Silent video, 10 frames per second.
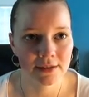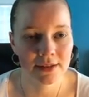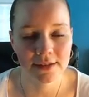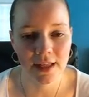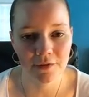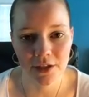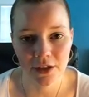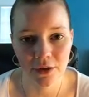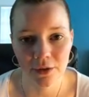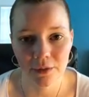since that
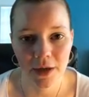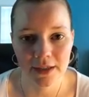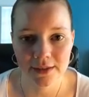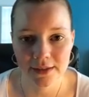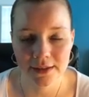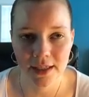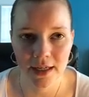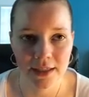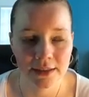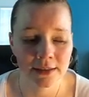video, the past 6
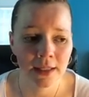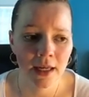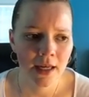days.